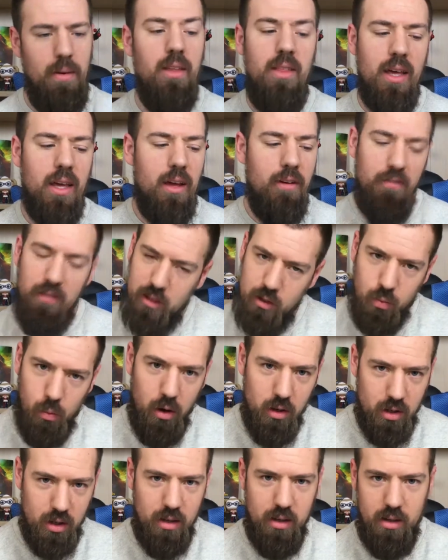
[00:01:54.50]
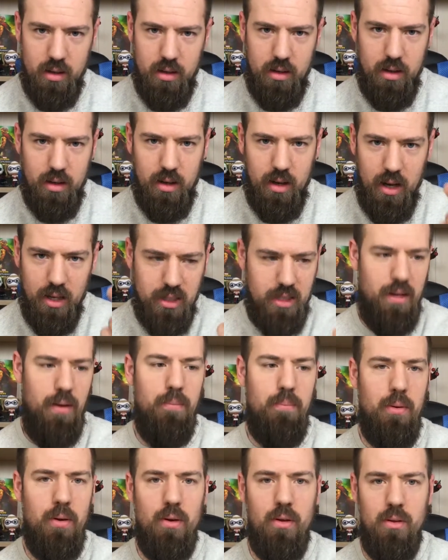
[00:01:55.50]
But I think if this wasn't a
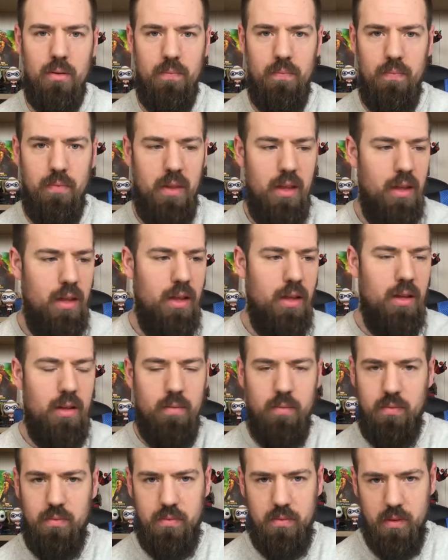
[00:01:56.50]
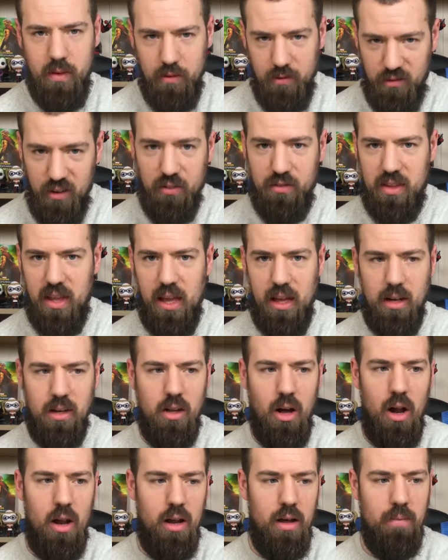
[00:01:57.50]
simple
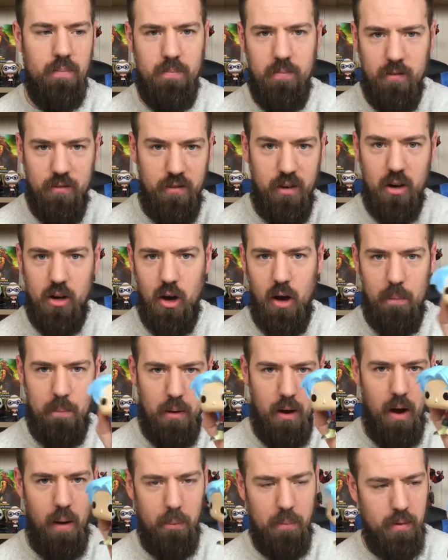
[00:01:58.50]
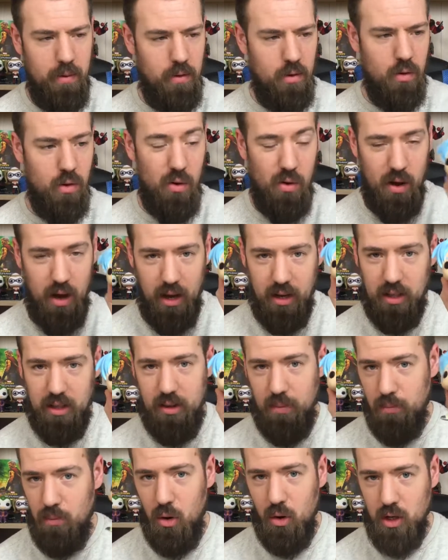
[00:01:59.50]
$15 Funko Pop or
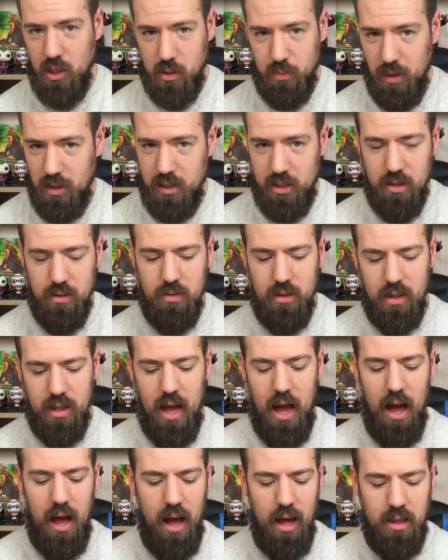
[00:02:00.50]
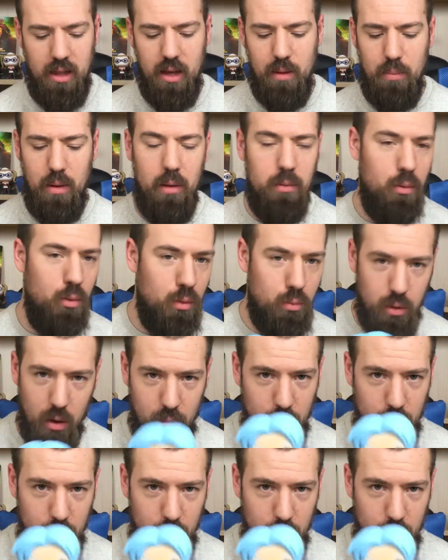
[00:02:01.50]
anything more expensive than that, I think people would